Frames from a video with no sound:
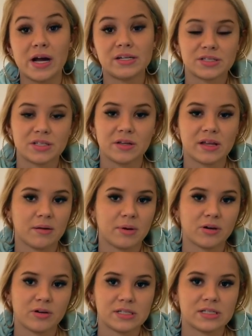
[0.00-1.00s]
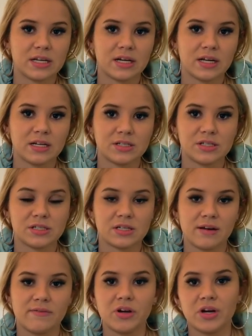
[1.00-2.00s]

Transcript: I just know that about Kristen, and she's not